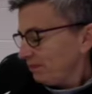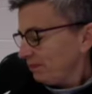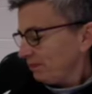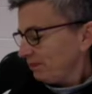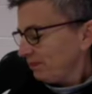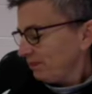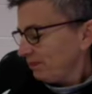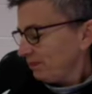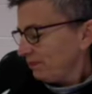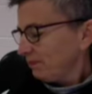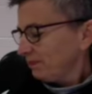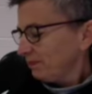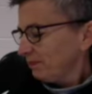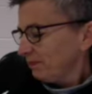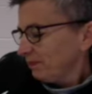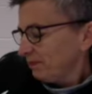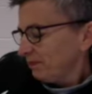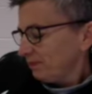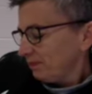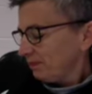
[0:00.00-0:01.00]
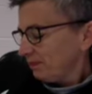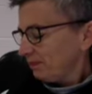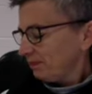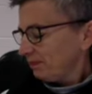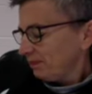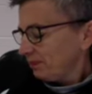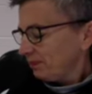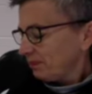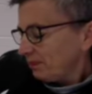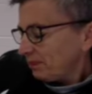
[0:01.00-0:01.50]

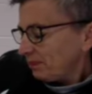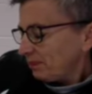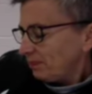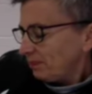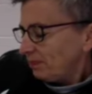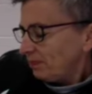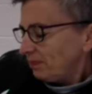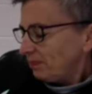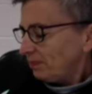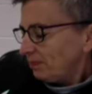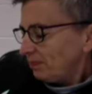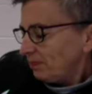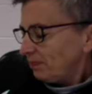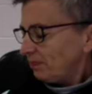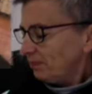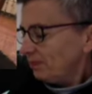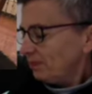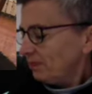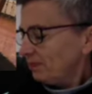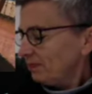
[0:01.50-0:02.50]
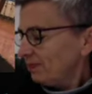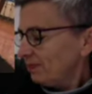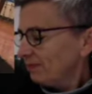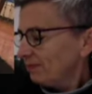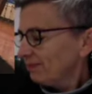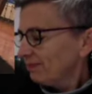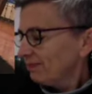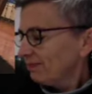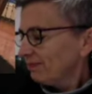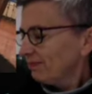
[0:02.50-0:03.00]

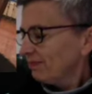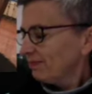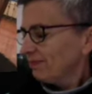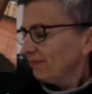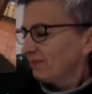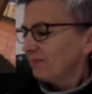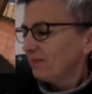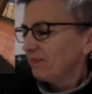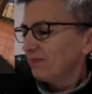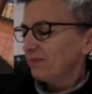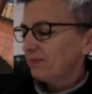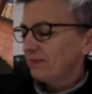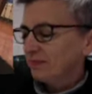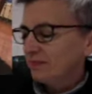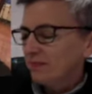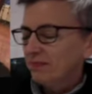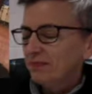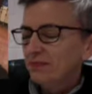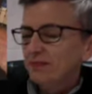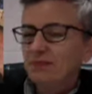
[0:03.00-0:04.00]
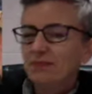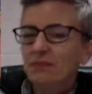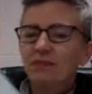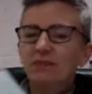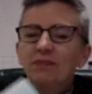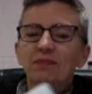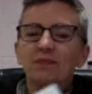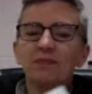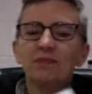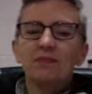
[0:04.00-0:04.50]

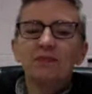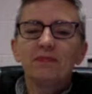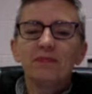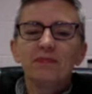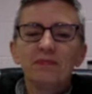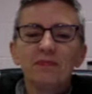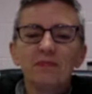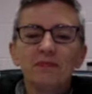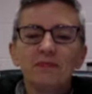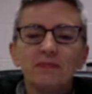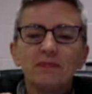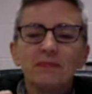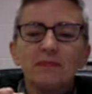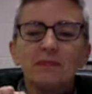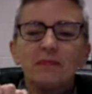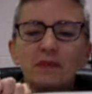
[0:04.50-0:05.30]
Nobody speaks.